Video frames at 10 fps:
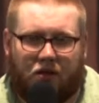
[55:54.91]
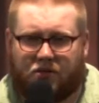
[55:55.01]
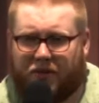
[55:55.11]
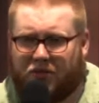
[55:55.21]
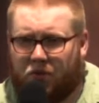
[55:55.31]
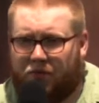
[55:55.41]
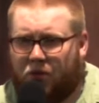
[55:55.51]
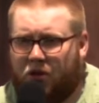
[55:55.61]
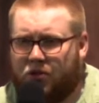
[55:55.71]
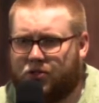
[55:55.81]
there's about
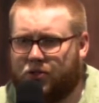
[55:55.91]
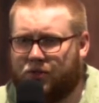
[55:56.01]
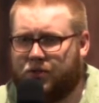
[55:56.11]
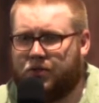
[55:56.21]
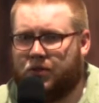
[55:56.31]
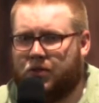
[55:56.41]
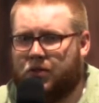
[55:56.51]
2,400 students.